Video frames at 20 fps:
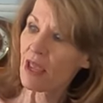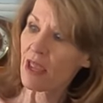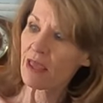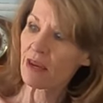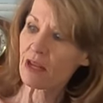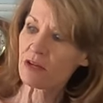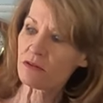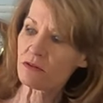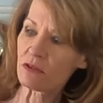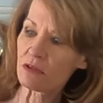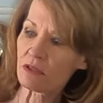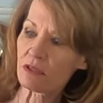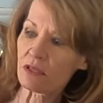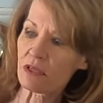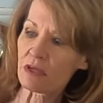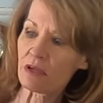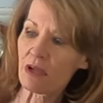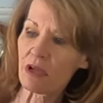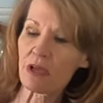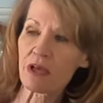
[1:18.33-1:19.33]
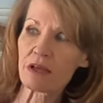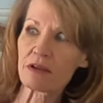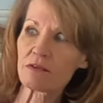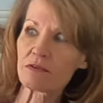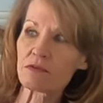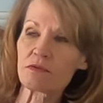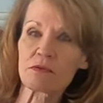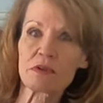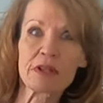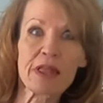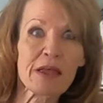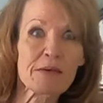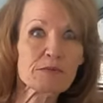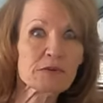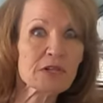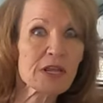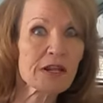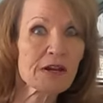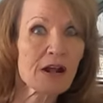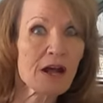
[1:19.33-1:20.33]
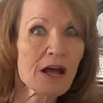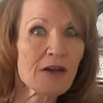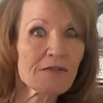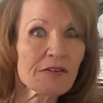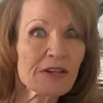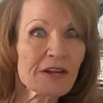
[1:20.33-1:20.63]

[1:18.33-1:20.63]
And I took the uh, lampshade off